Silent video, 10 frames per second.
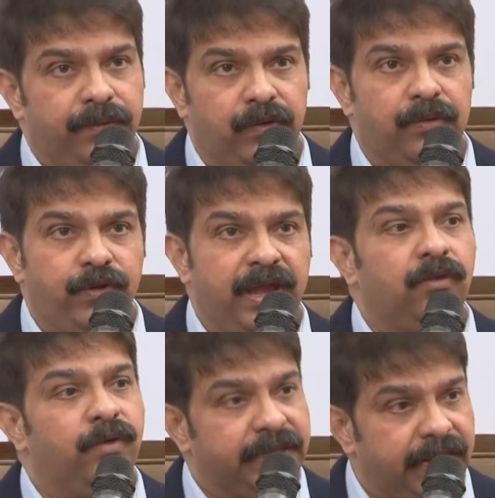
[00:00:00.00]
we are
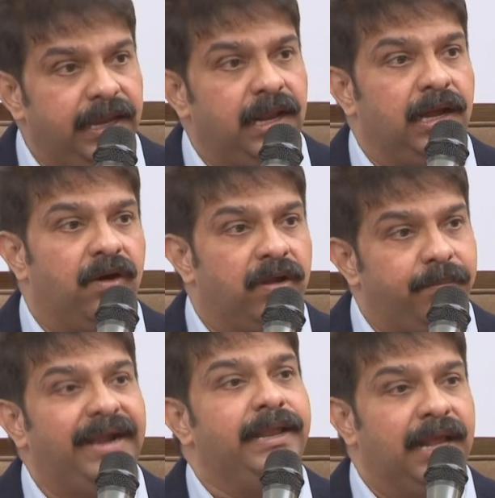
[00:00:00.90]
working in a
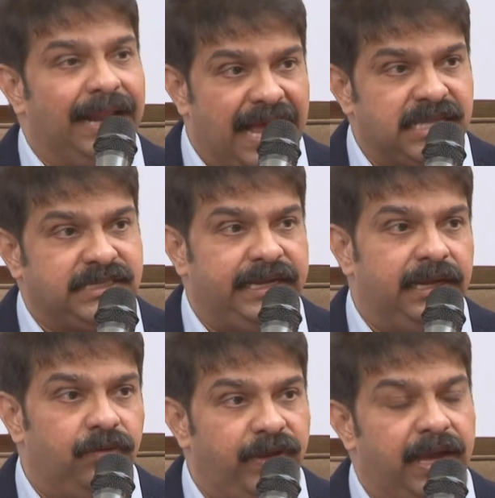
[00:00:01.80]
government in a large
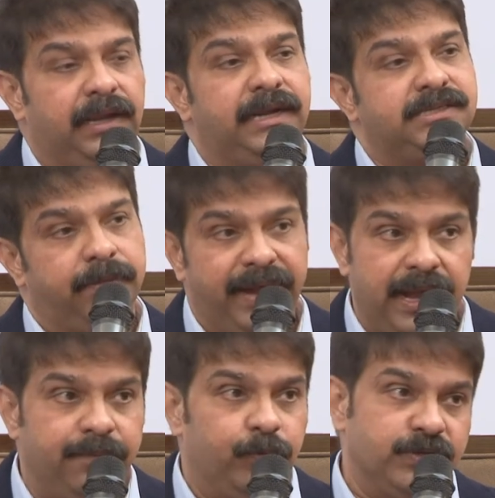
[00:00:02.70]
scale. We are it's a
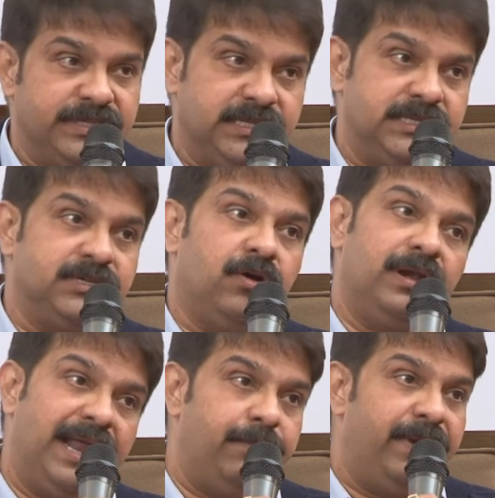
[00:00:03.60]
bidding process. It's an
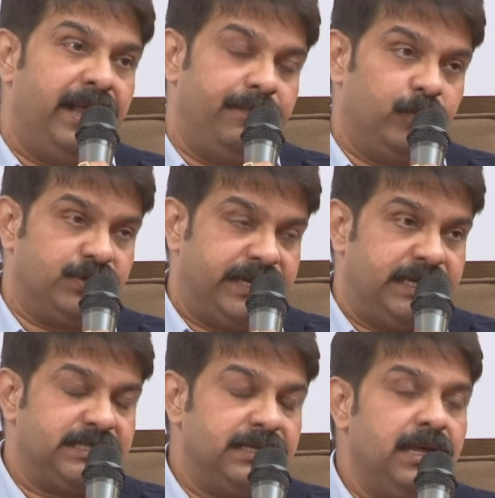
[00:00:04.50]
online bidding
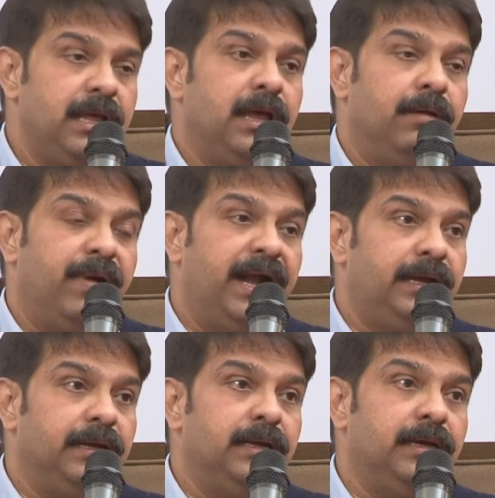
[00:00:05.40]
process, but
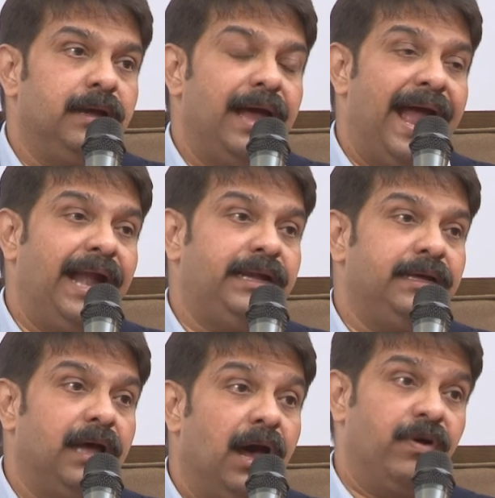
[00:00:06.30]
at
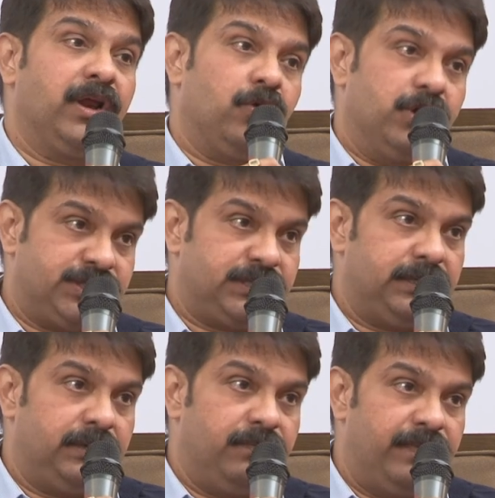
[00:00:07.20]
our cost.
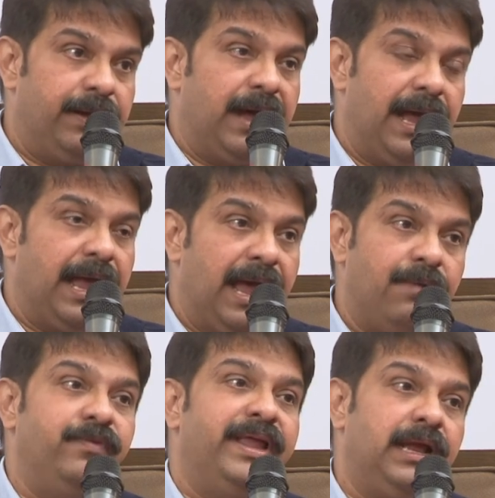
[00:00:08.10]
I, I
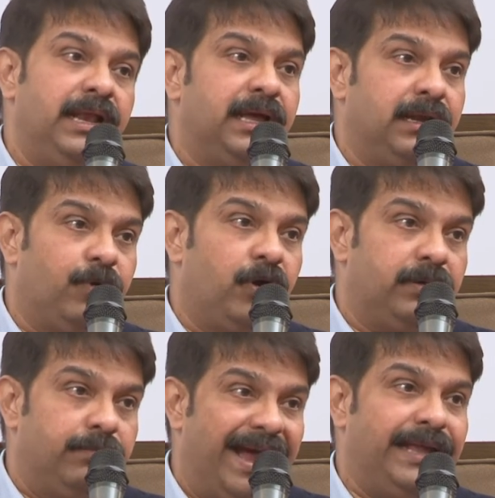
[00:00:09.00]
am very clear
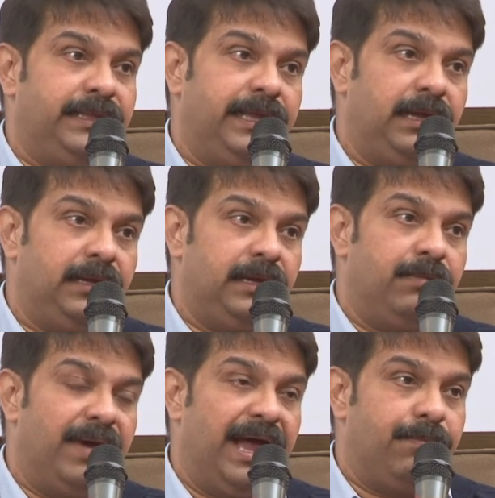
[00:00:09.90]
about my thing.
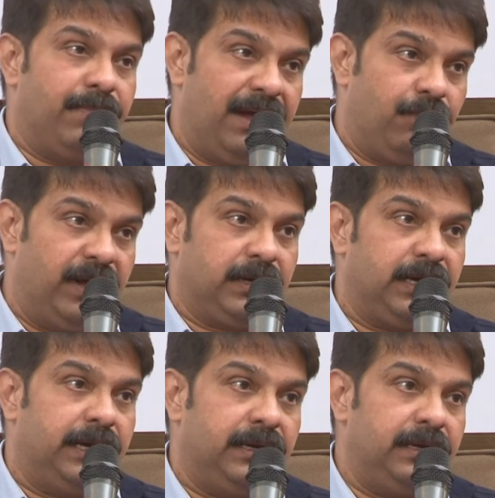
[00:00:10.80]
My my
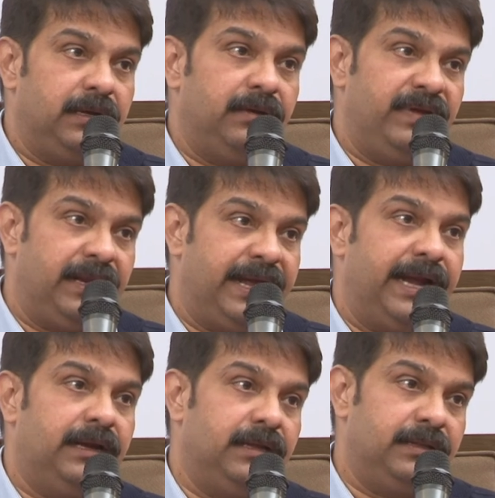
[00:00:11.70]
worker will
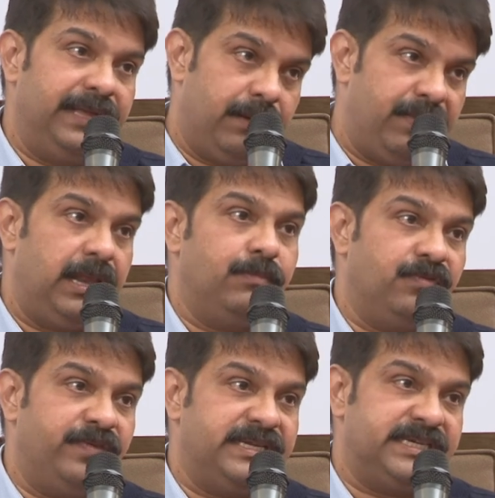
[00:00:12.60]
get their minimum
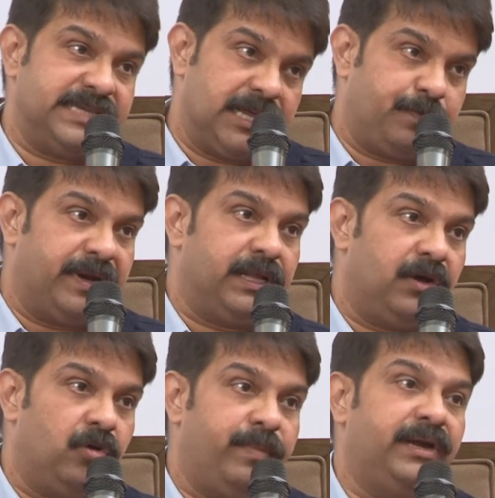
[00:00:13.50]
wages as per the
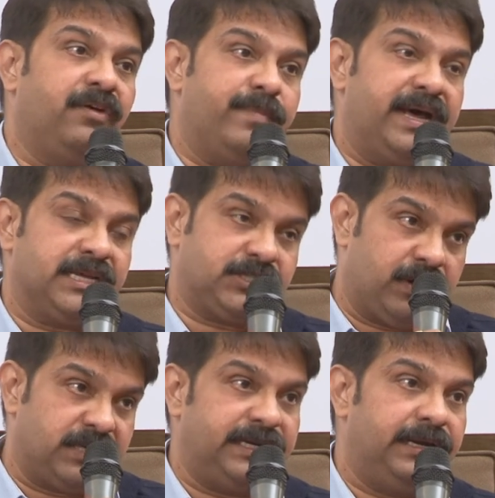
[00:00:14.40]
government of Maharashtra
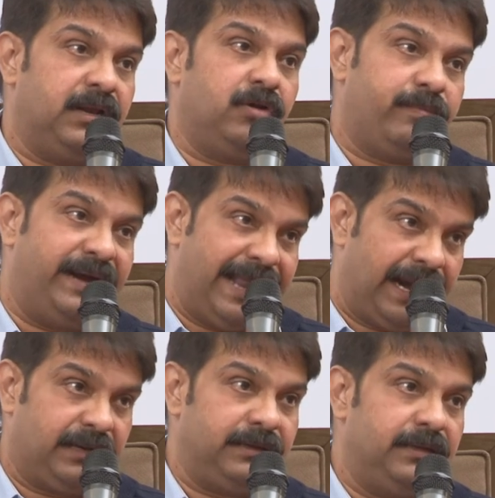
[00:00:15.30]
or a central government
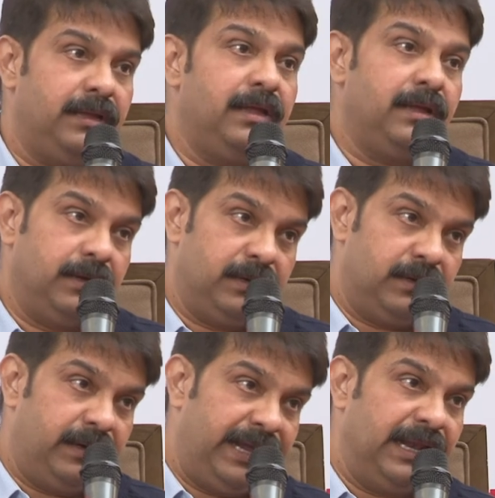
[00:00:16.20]
act
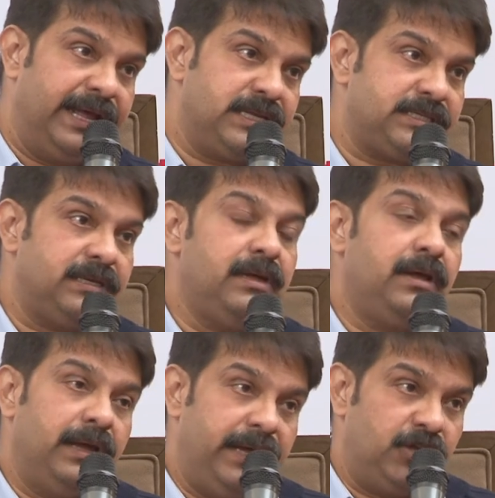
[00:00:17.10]
uh, declares
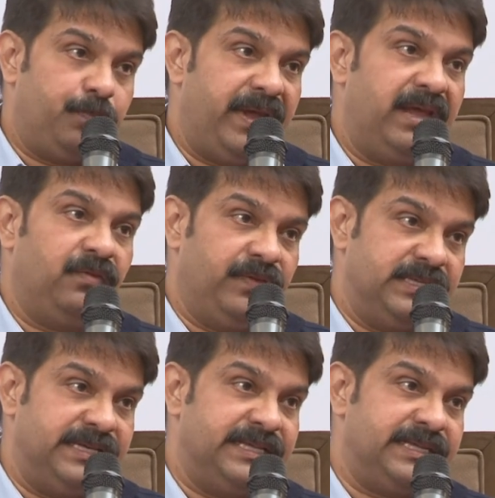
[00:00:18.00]
his PF, his
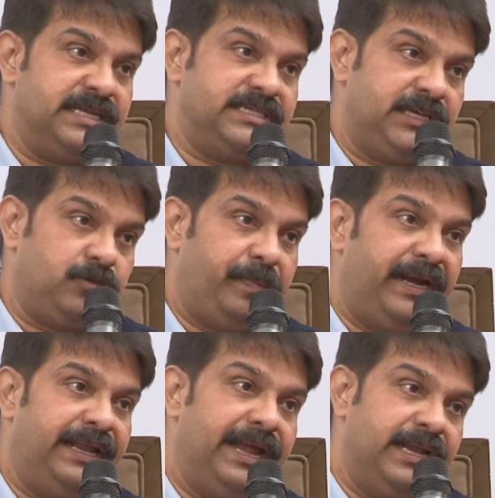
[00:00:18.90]
ESIC, his
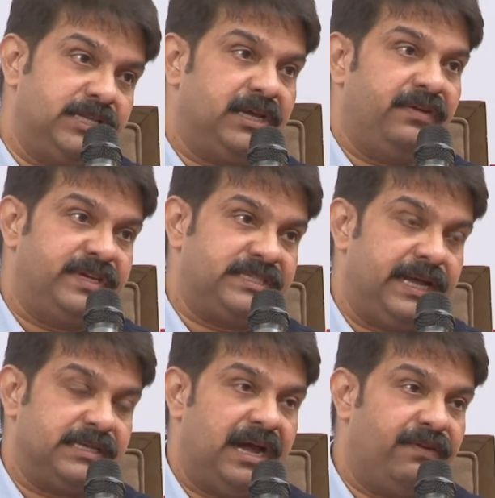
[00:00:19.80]
PT and his service
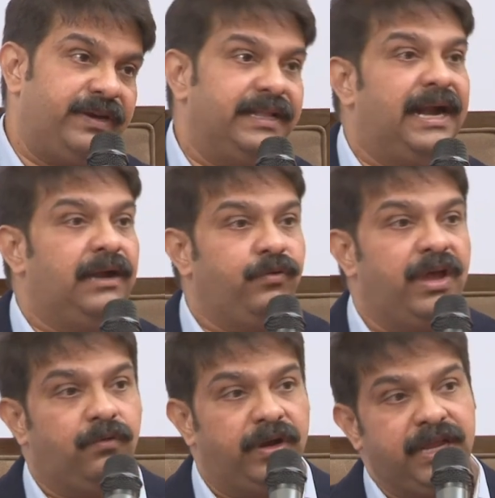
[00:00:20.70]
tax. After that, we
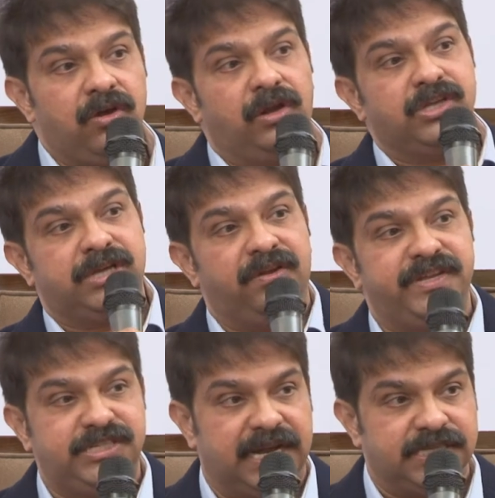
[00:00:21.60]
are working on a
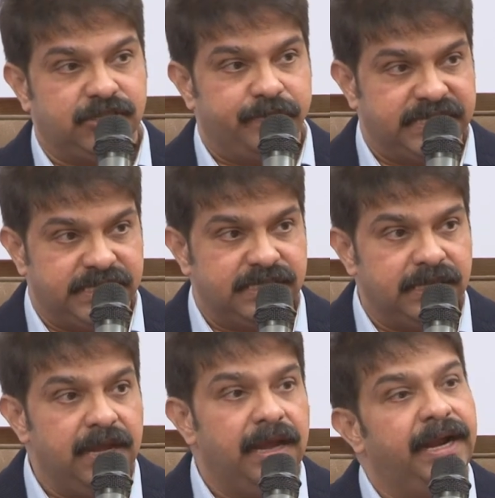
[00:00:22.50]
service charges basis.
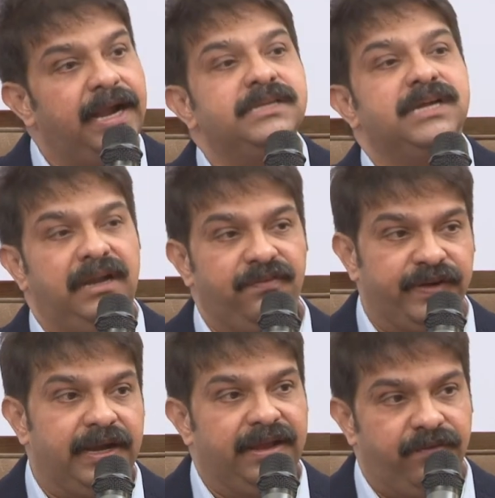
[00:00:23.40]
It is a
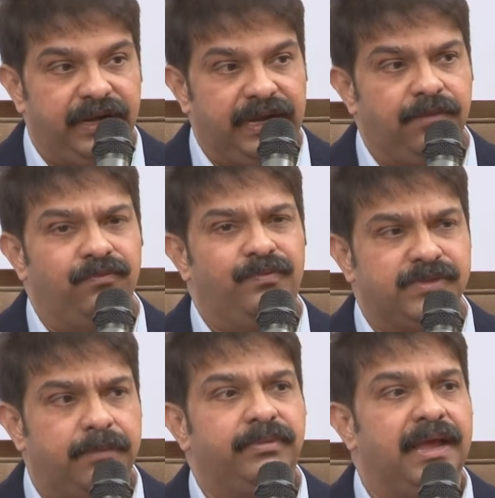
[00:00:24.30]
different every time.
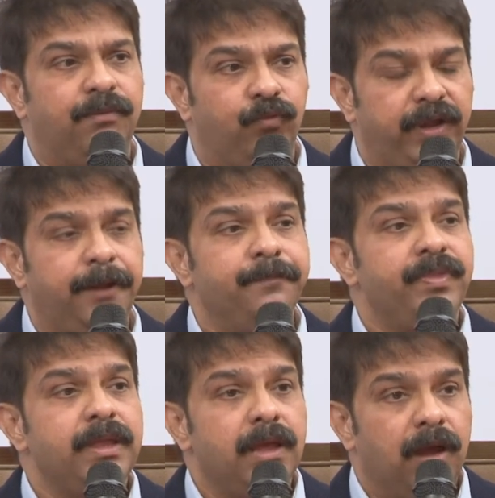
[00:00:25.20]
Sometimes we
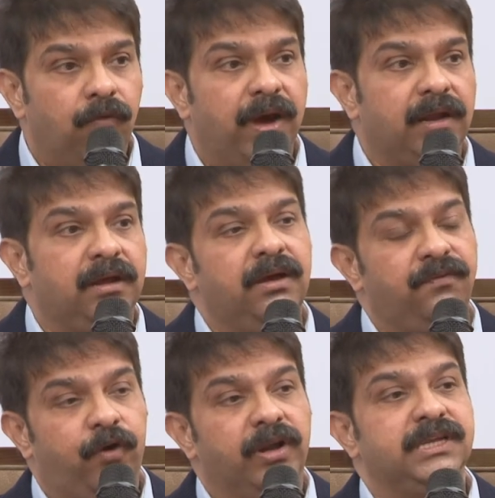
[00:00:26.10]
work
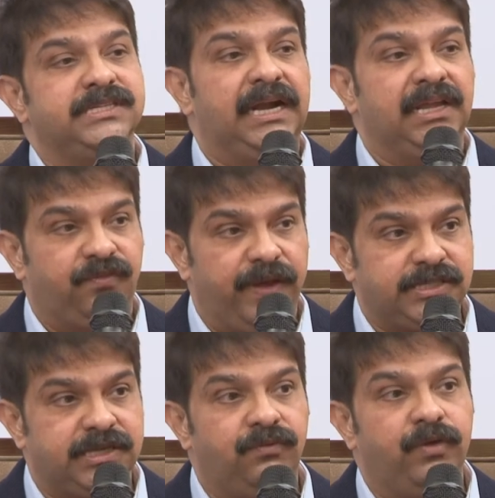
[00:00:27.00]
for the
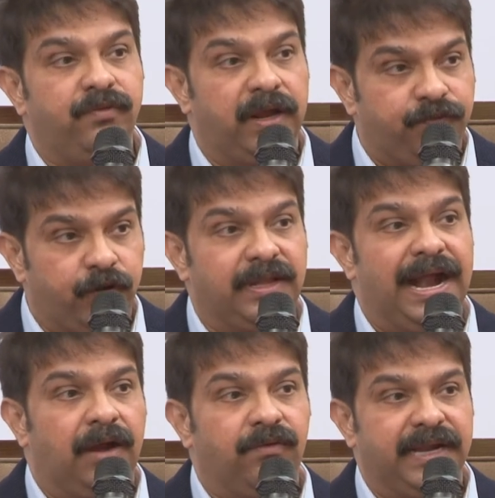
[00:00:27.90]
satisfaction, we work for the
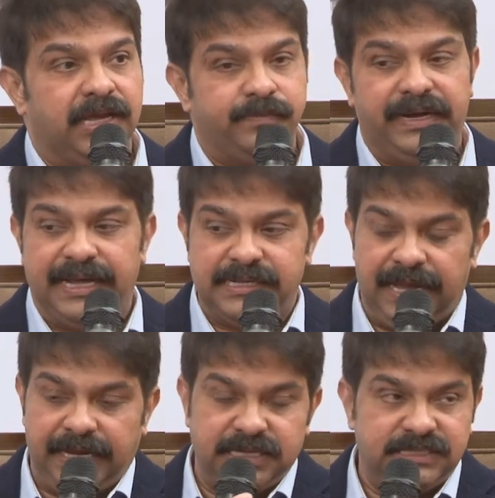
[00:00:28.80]
advertisement. As
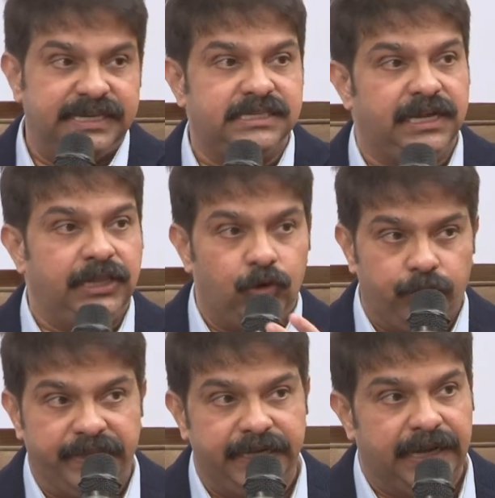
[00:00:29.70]
like he says, ki
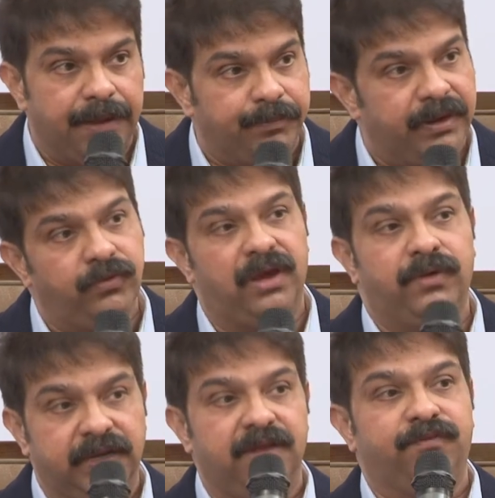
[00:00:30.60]
Tirupati temple, we are
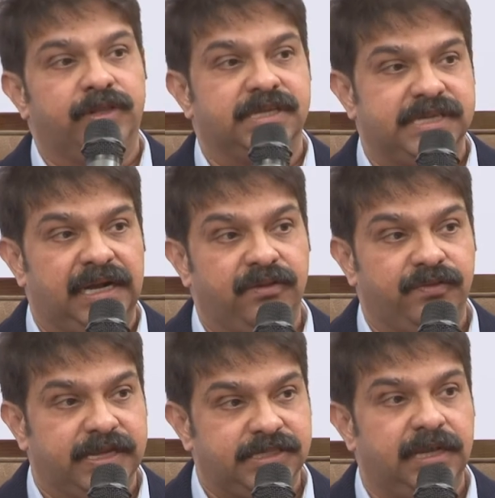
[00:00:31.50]
working for the
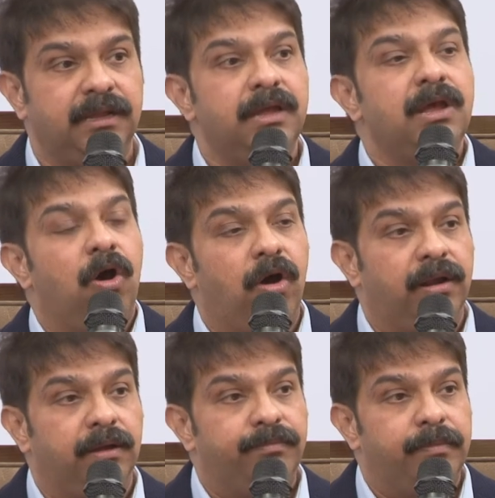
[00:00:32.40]
satisfaction or
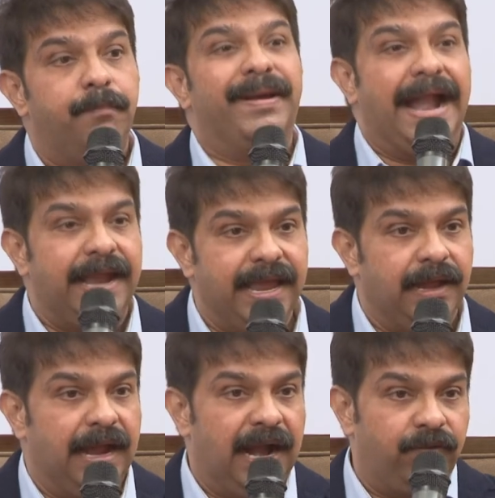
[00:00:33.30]
a
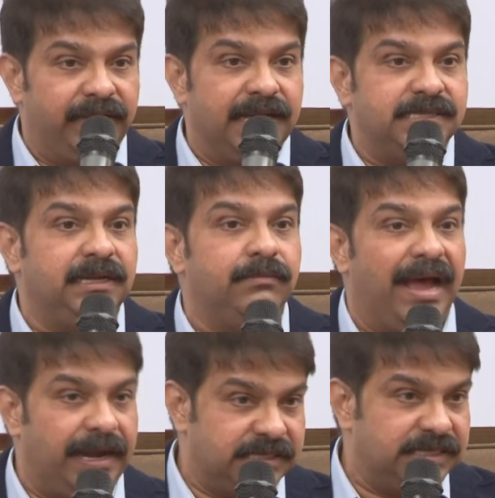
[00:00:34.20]
branding. Advertising
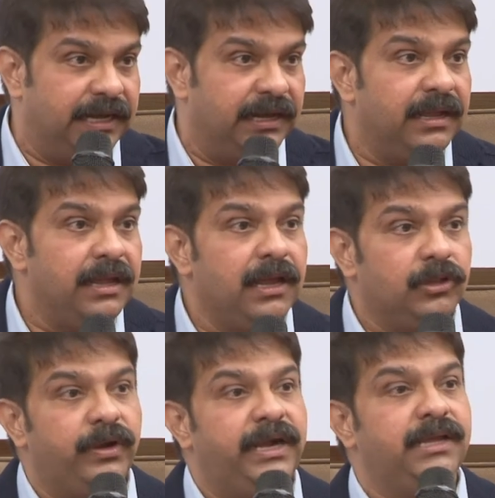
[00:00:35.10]
man is here.
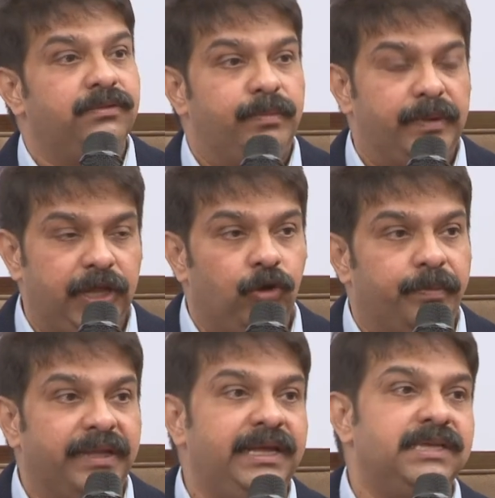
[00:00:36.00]
So it is, Tirupati is a